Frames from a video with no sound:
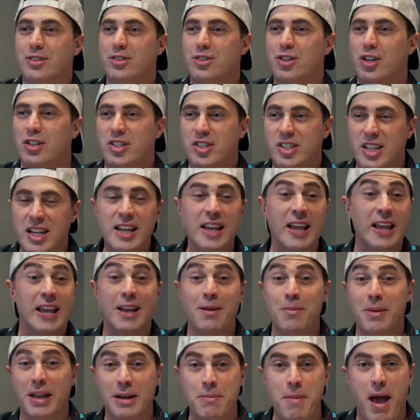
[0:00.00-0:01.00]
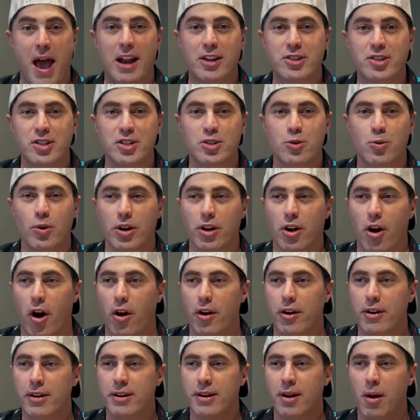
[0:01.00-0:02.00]
Just seeing him in Madison Square
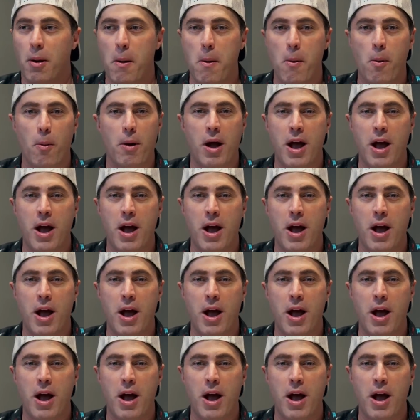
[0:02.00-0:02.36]
Garden.